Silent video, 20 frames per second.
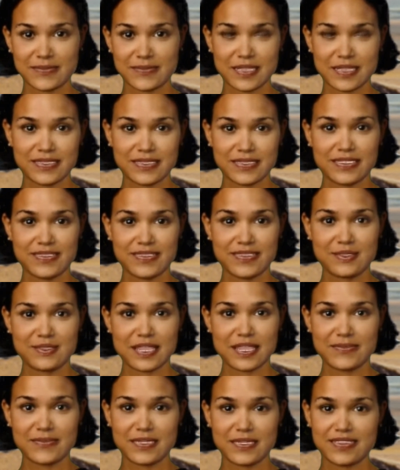
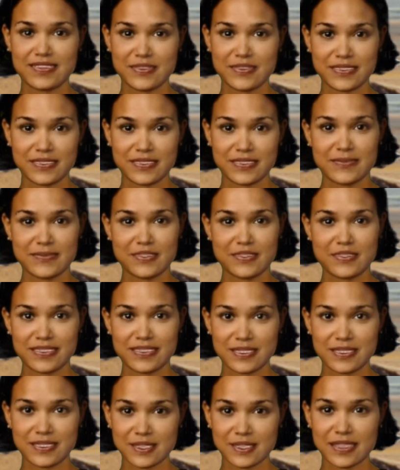reliability analysis are
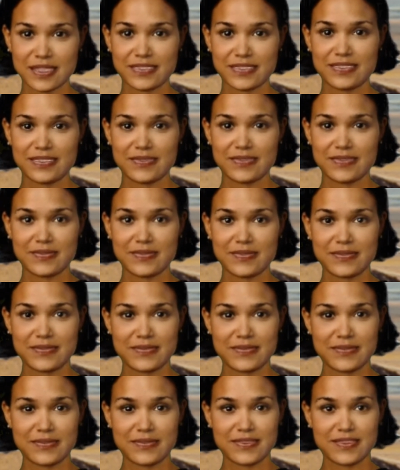refreshed and the
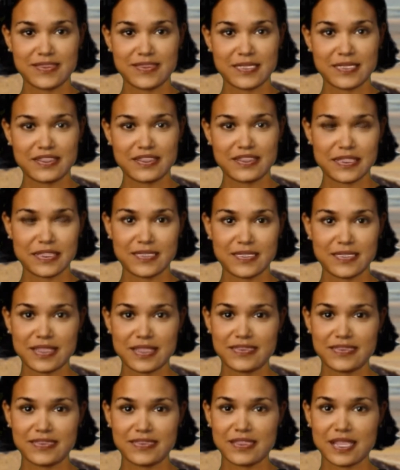basics of risk
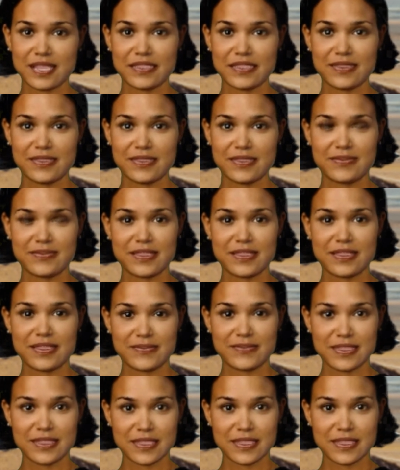assessment are given.
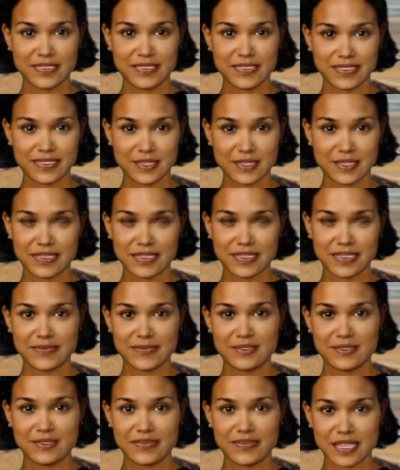In the
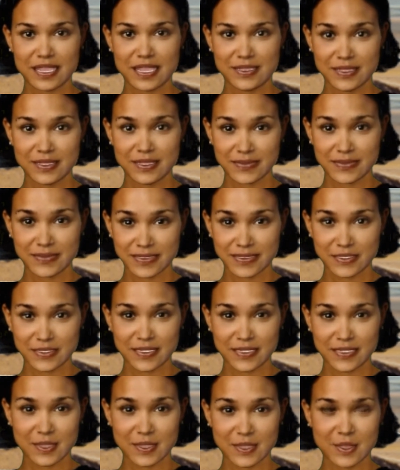following
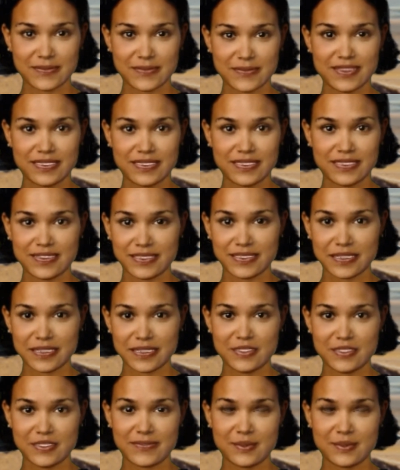six
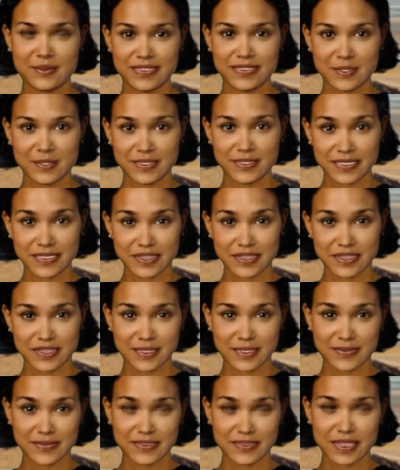lectures more advanced
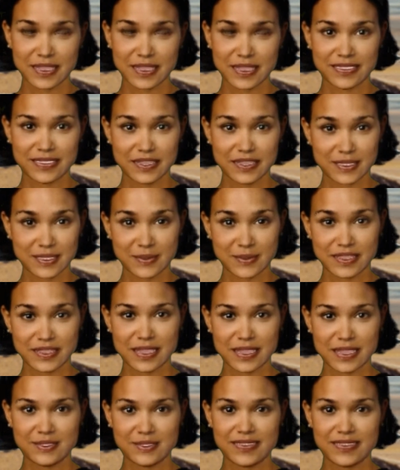topics of
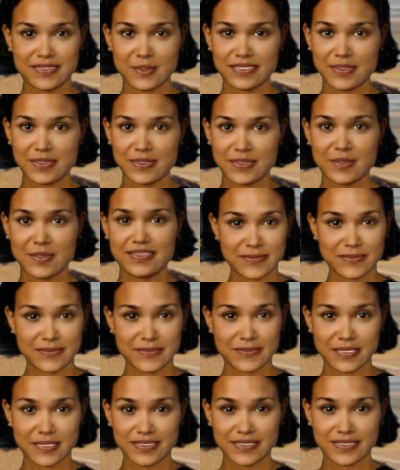reliability analysis and
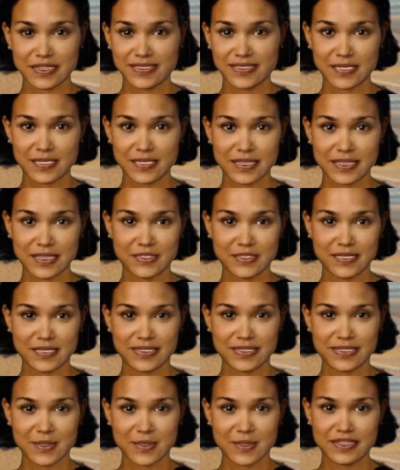tools for
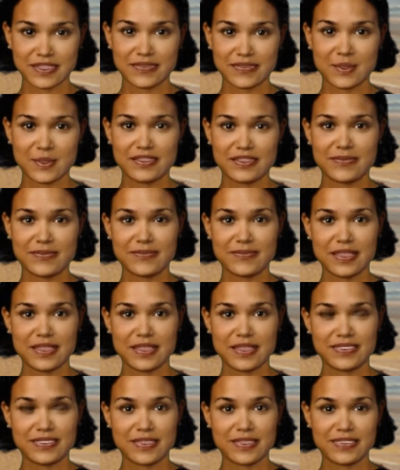reliability analysis are
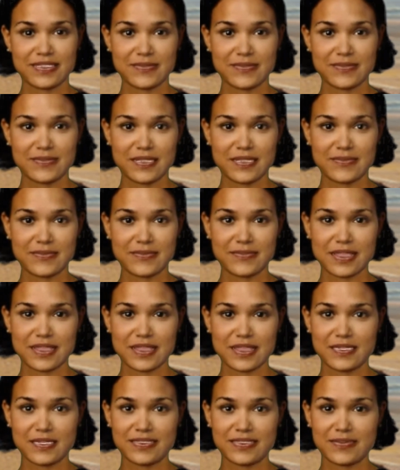
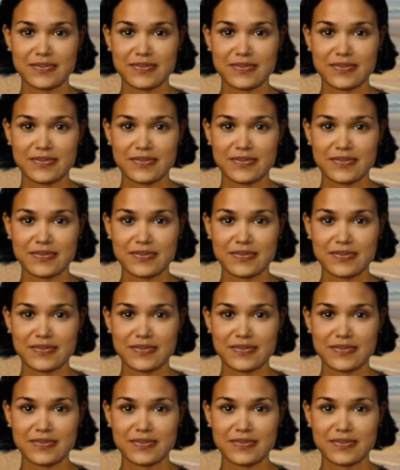provided.